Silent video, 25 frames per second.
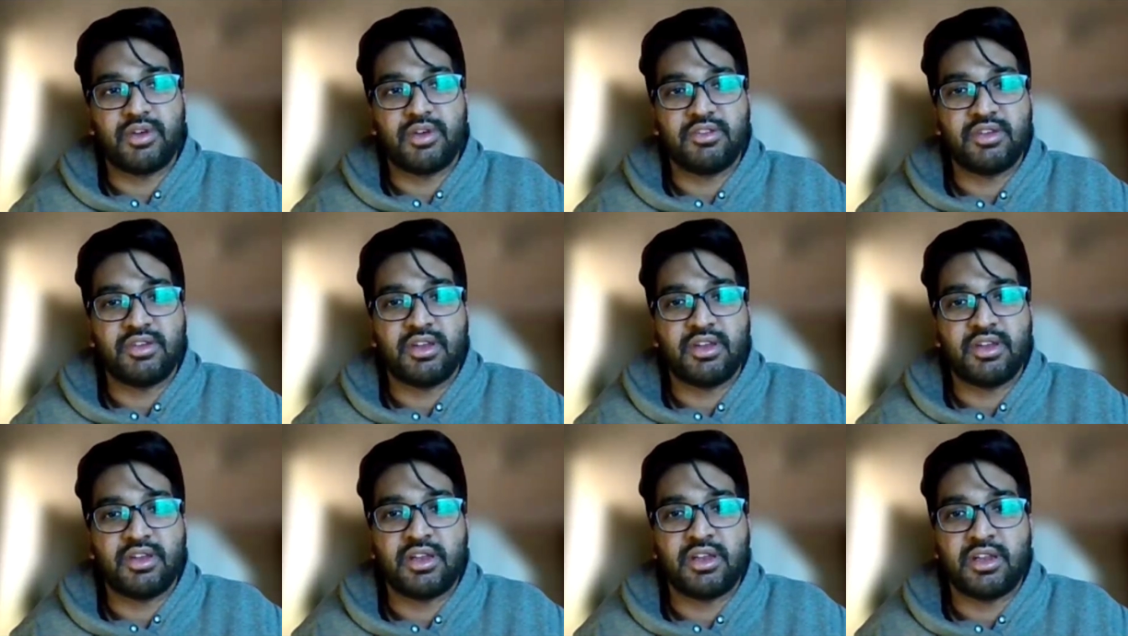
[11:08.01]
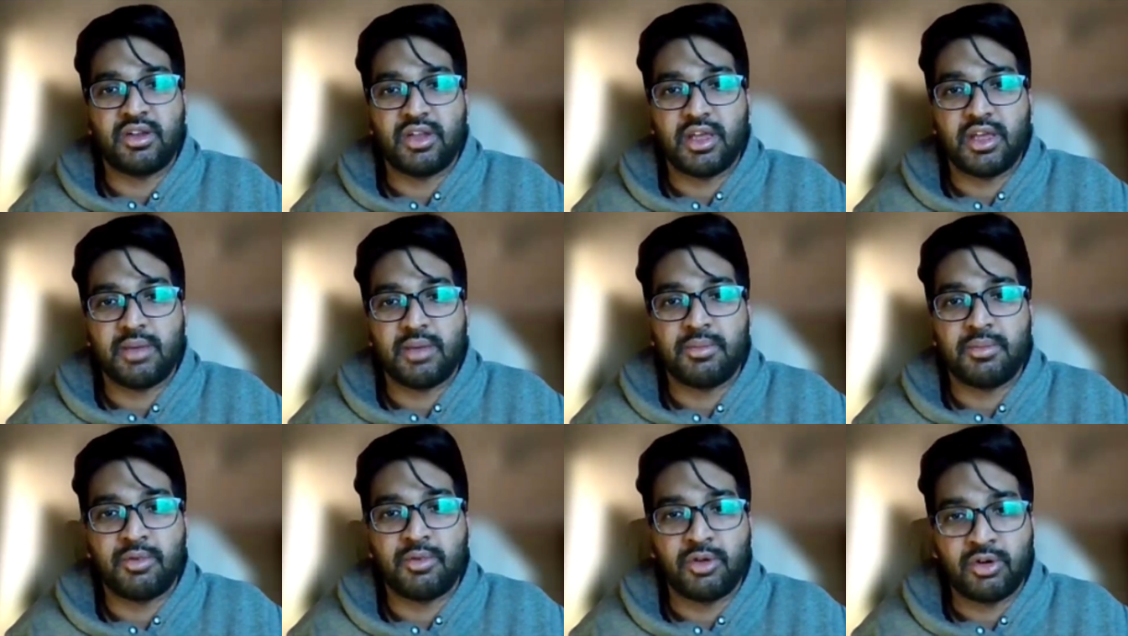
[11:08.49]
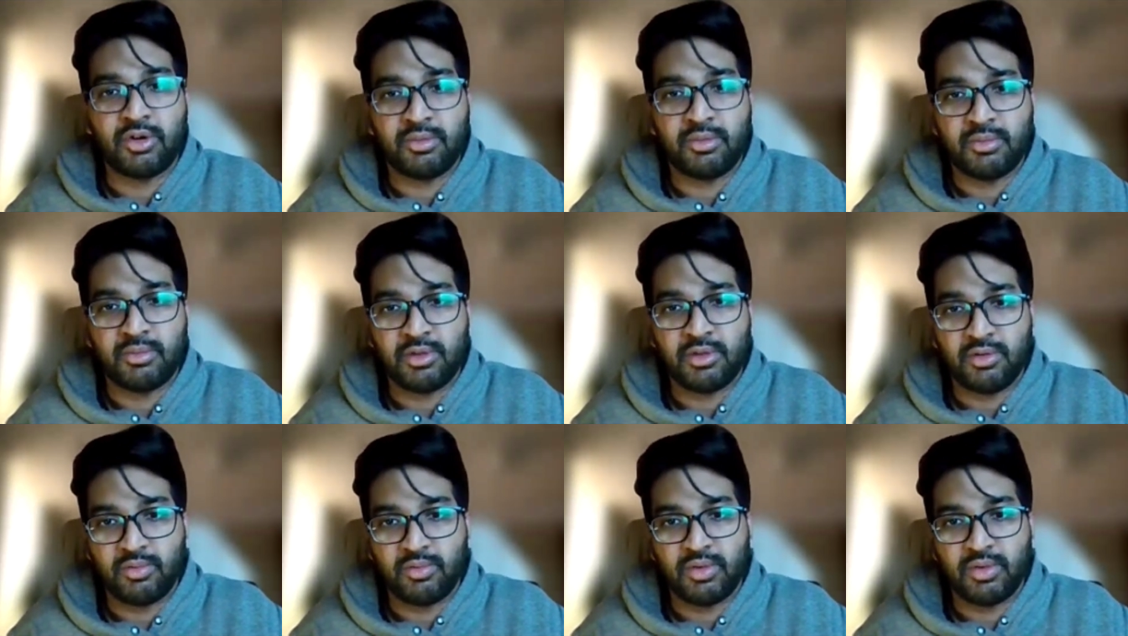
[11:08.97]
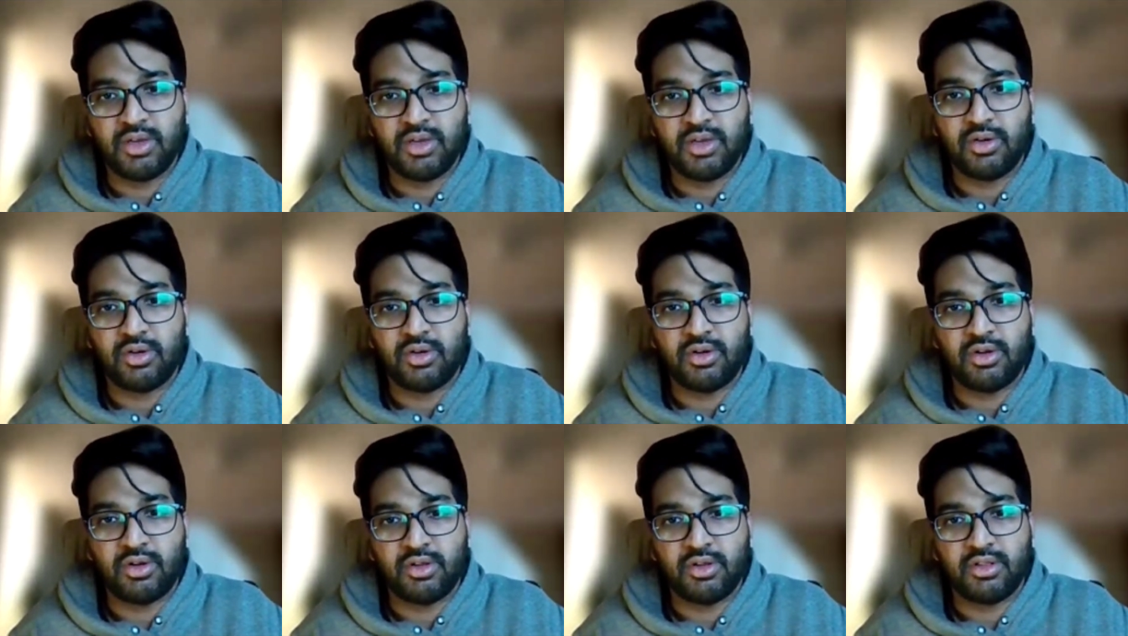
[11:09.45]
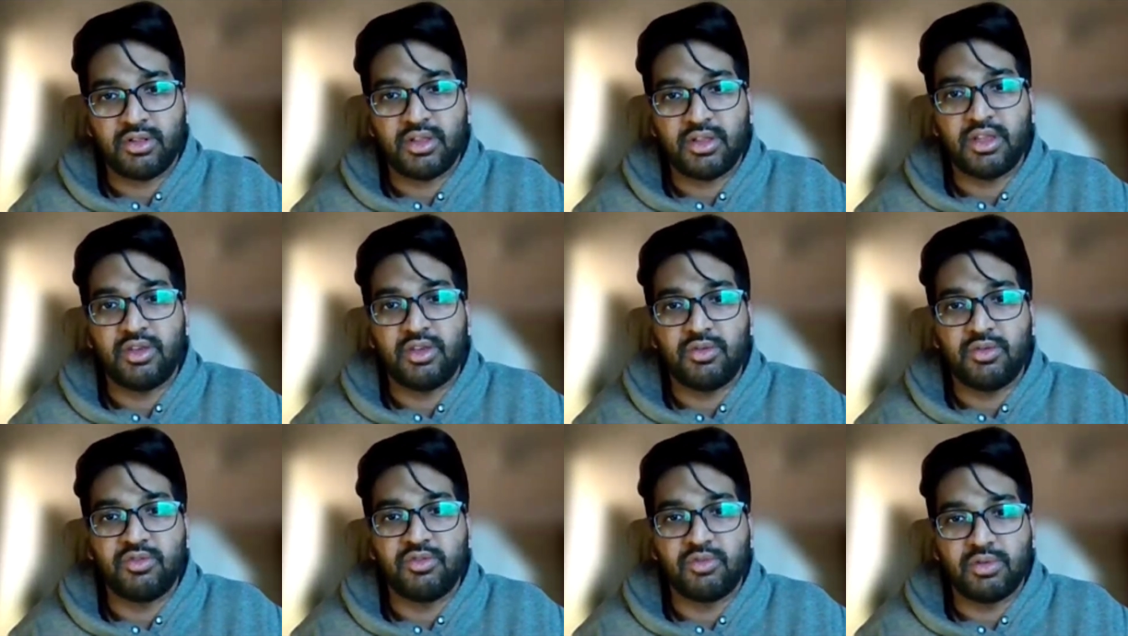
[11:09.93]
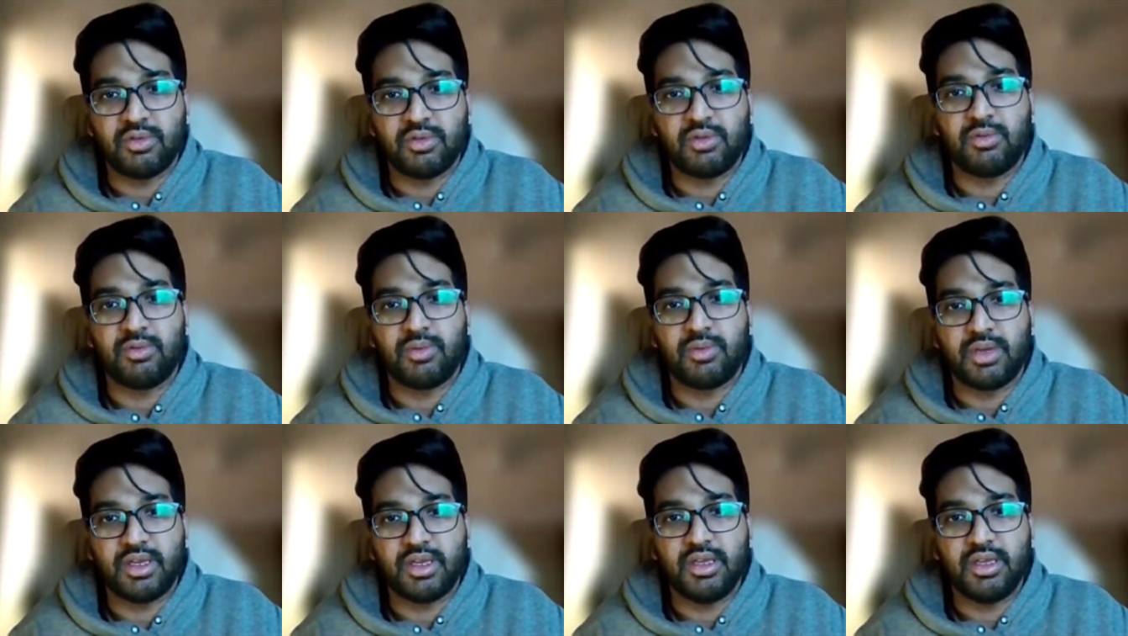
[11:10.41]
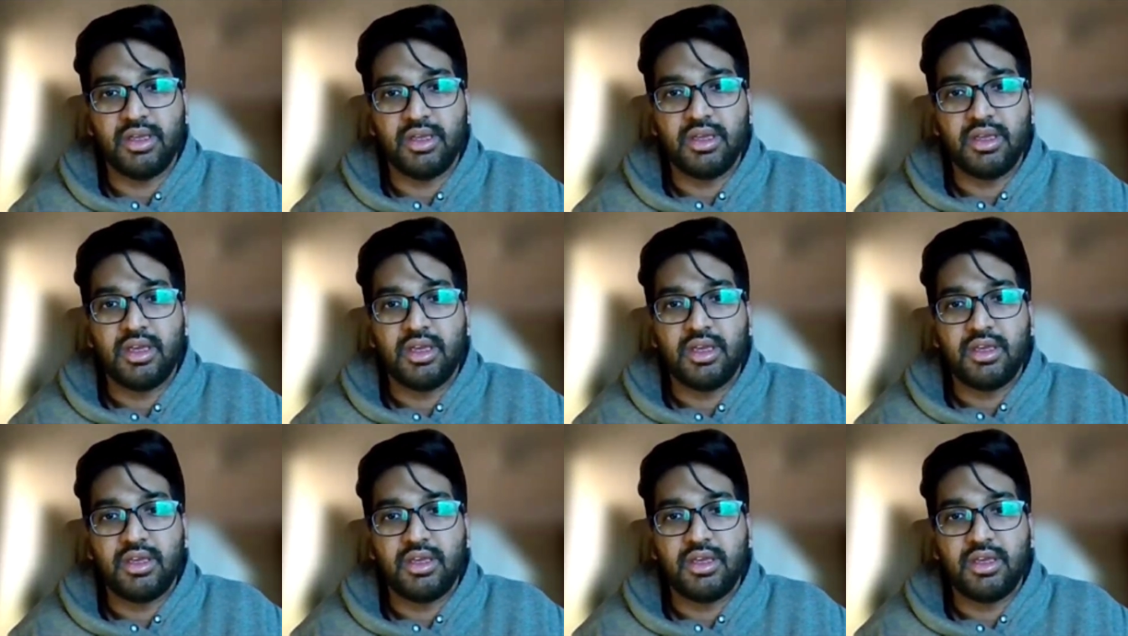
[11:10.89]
function in an abnormal way or not the usual way.